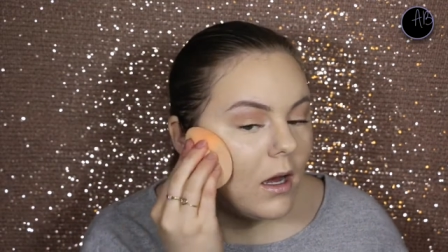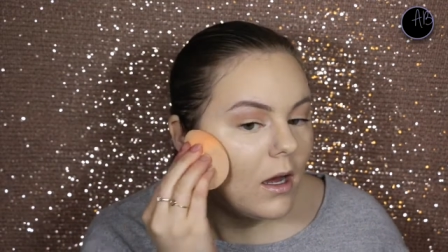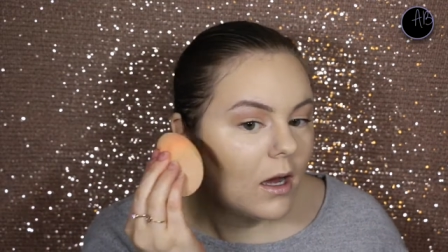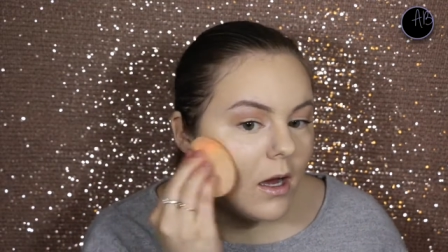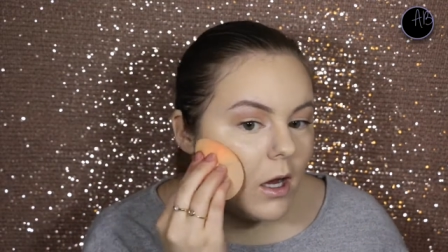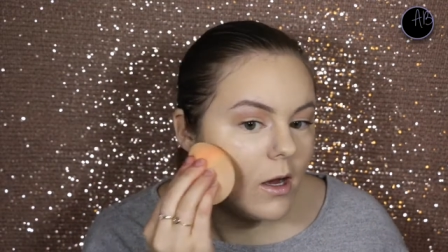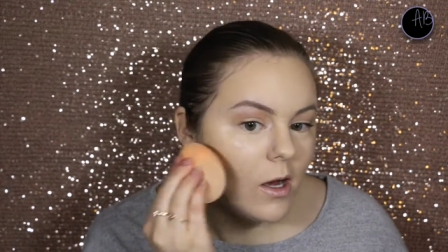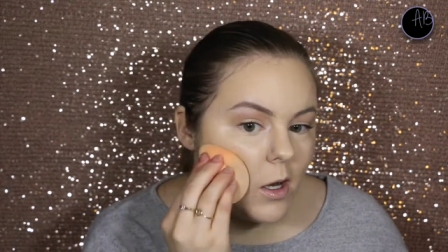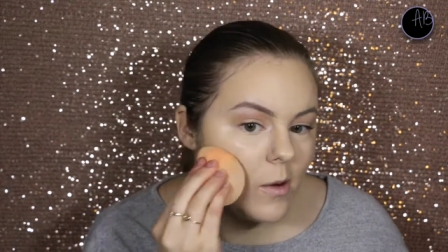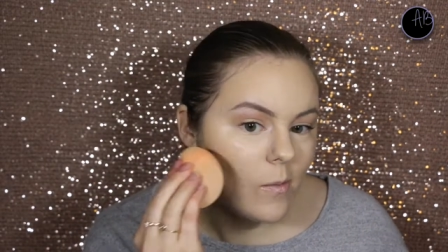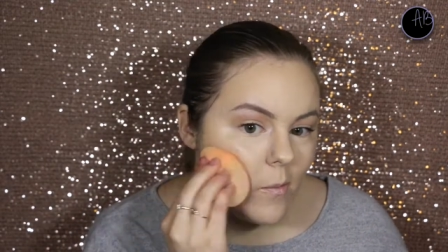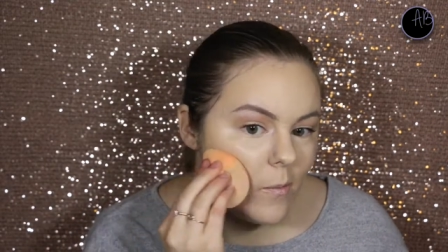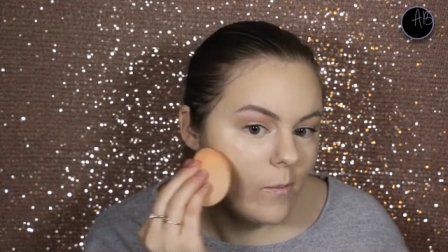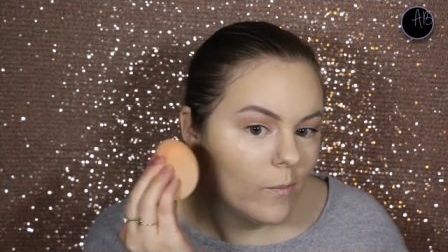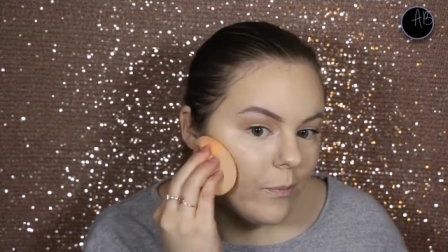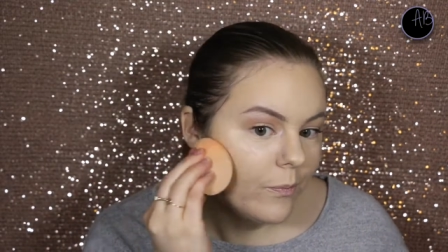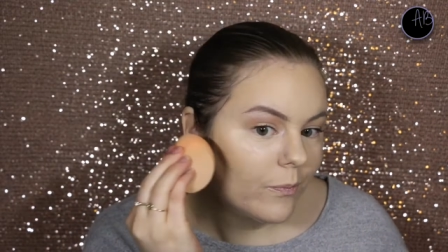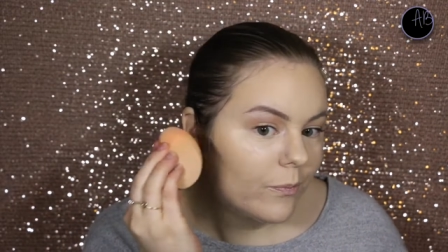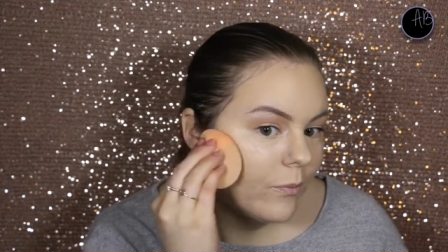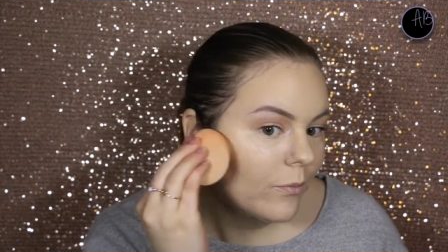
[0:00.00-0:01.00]

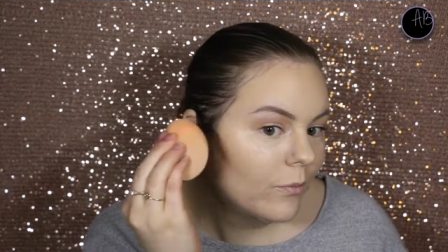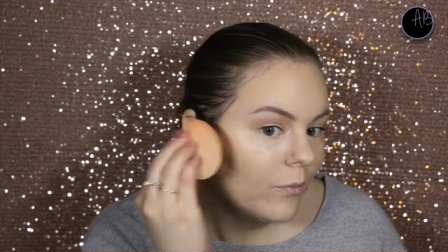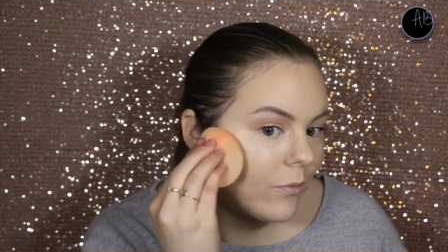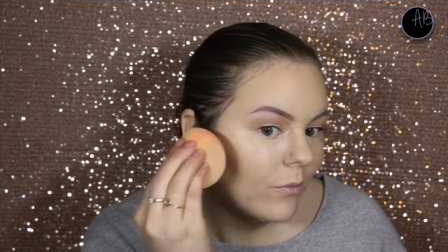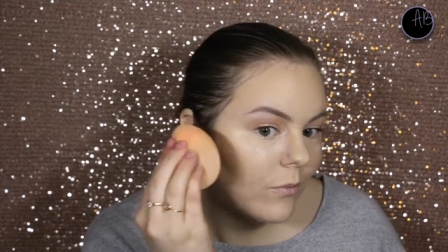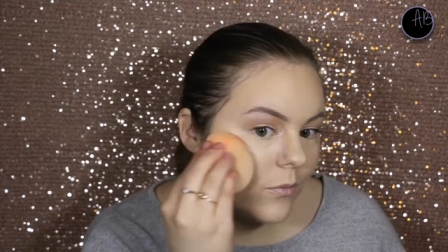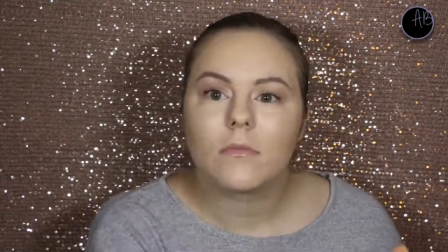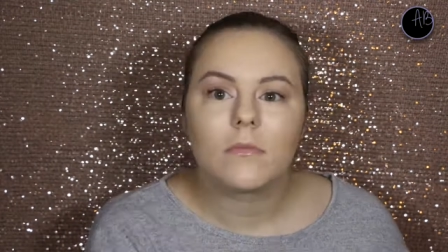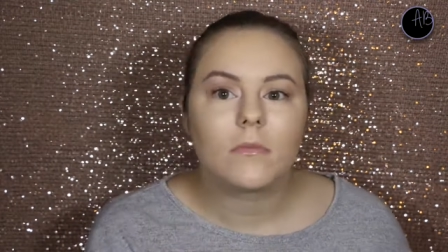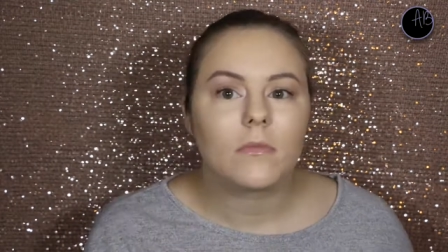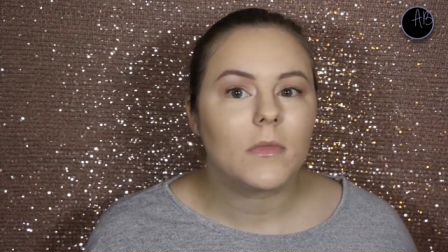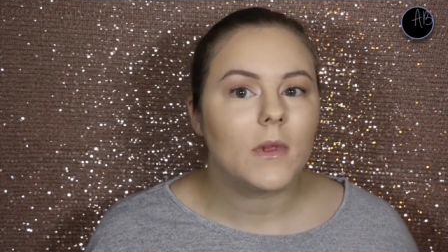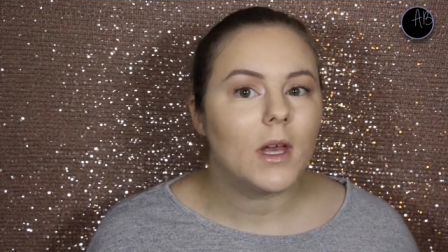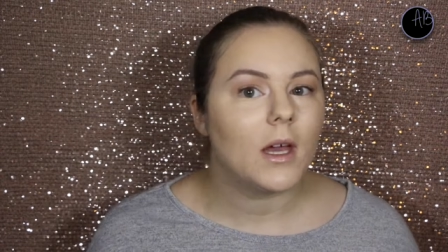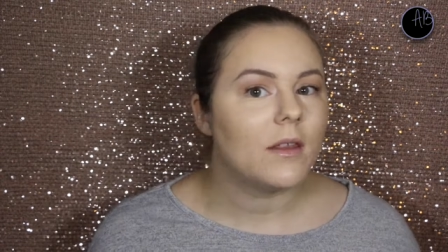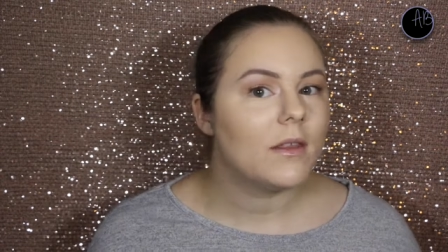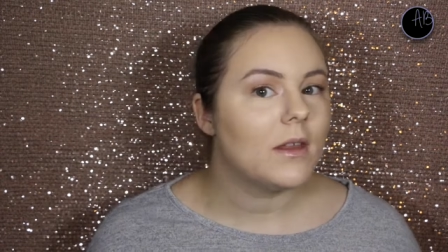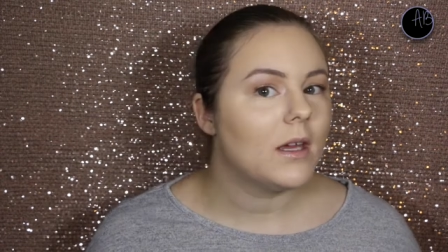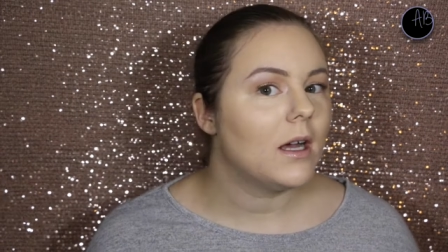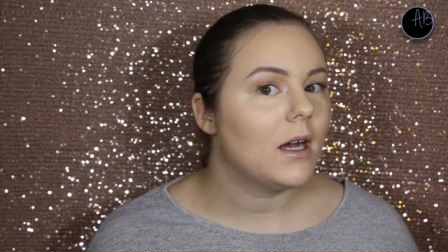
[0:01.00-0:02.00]

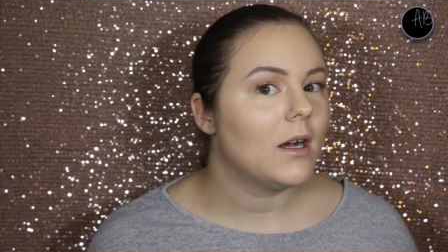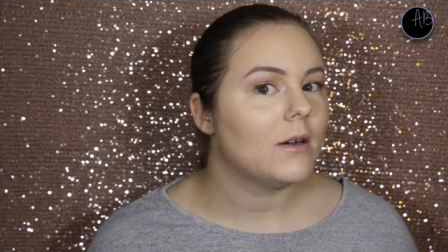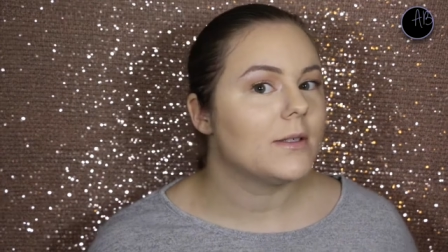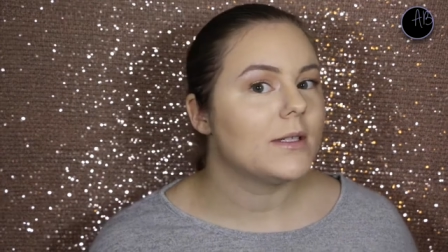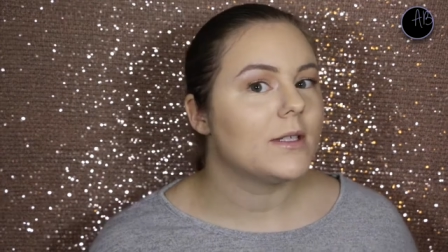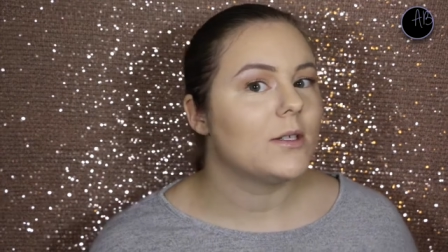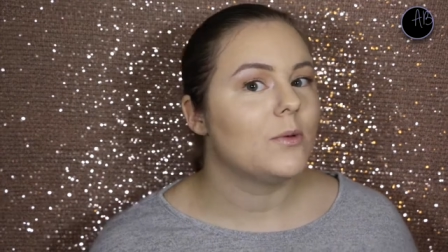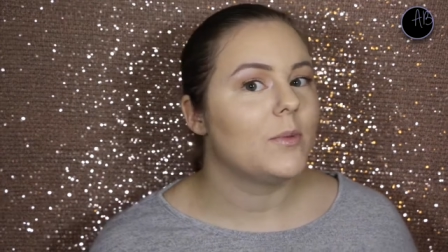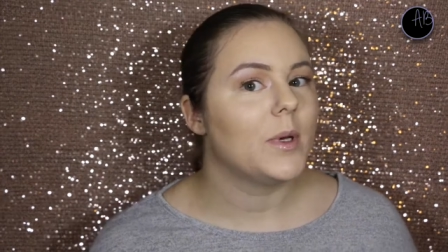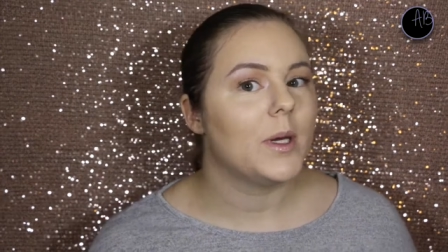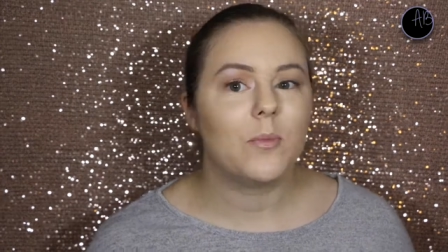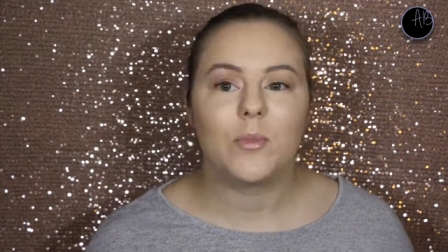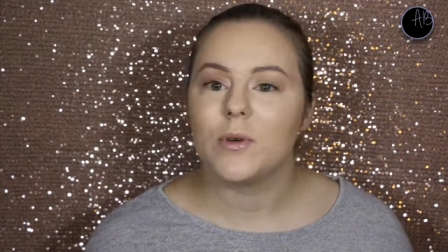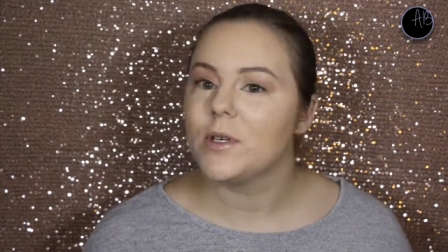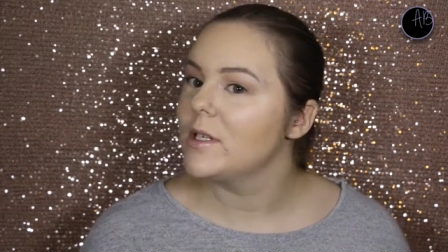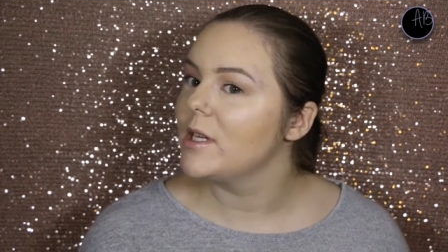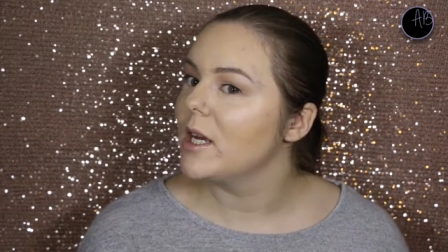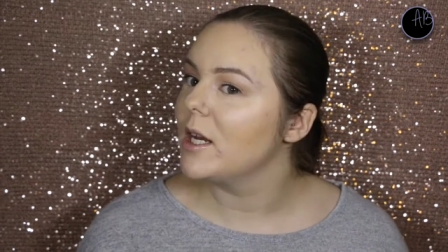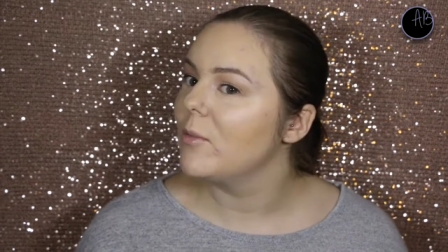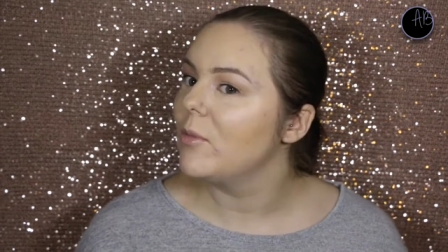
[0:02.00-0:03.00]
I think I'll still be
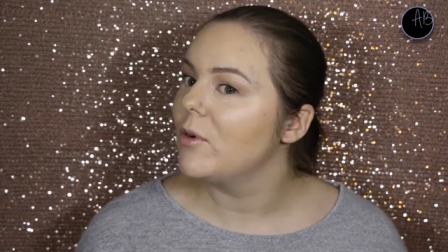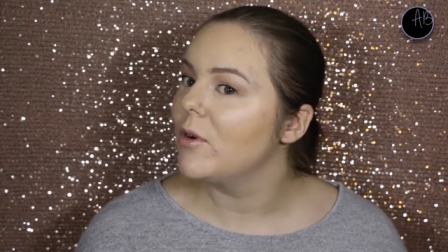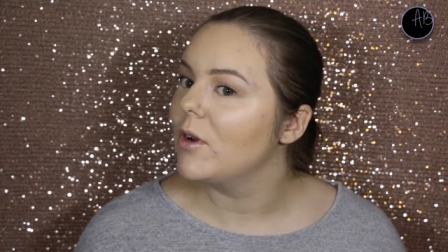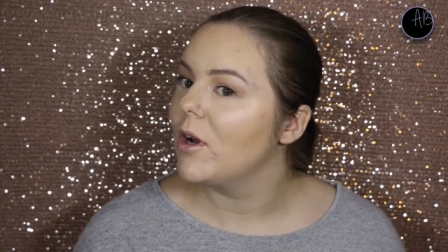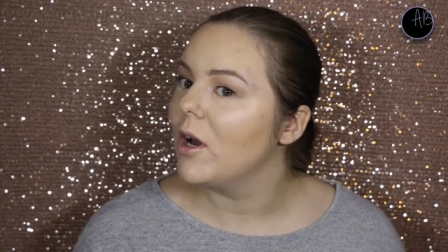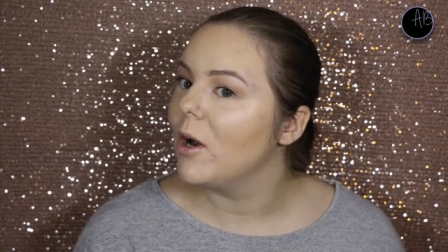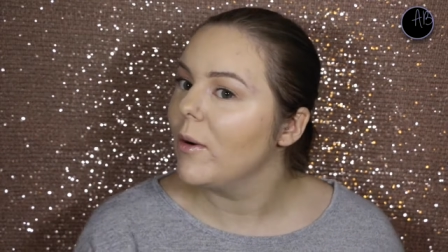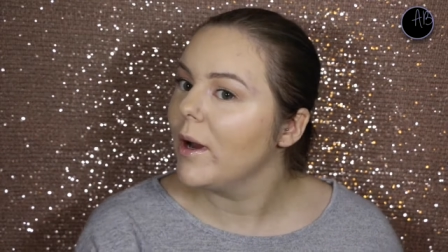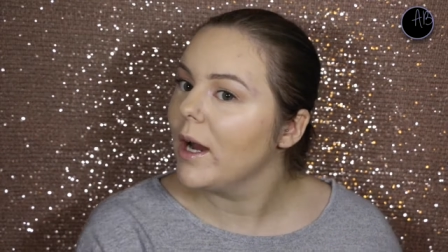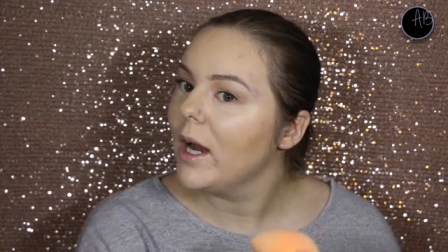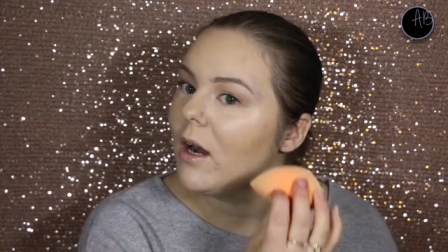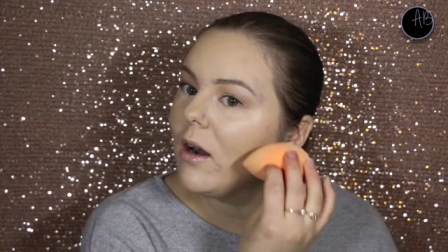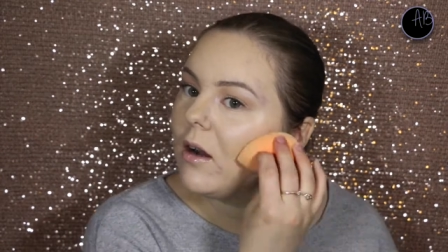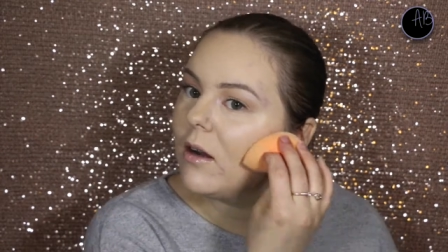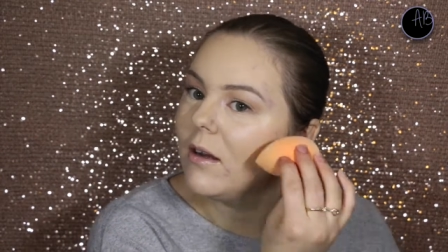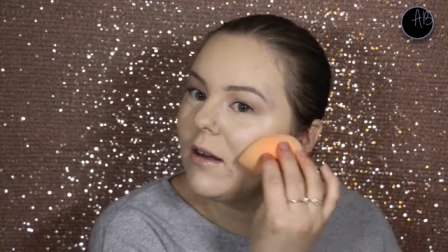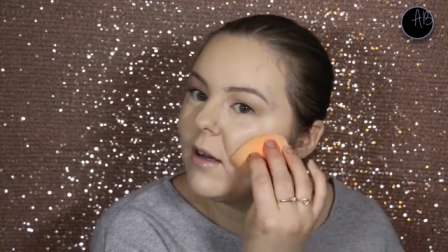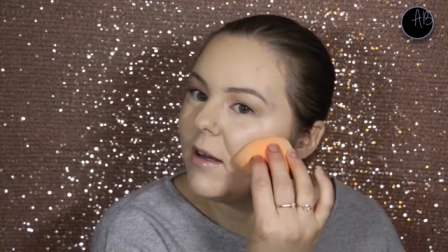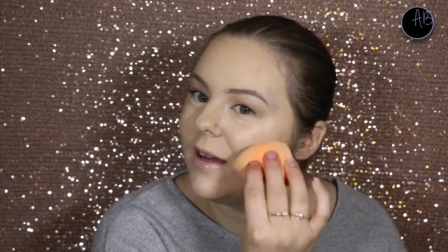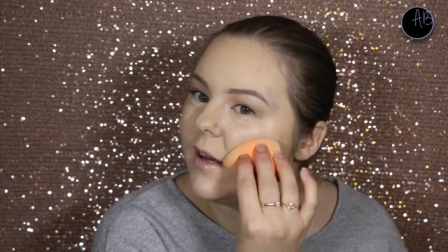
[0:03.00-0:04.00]
presentable to go
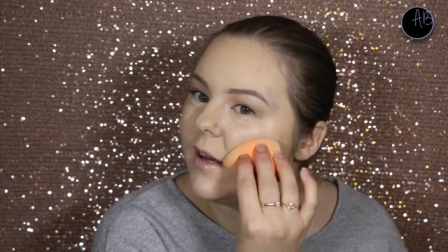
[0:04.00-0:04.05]
out.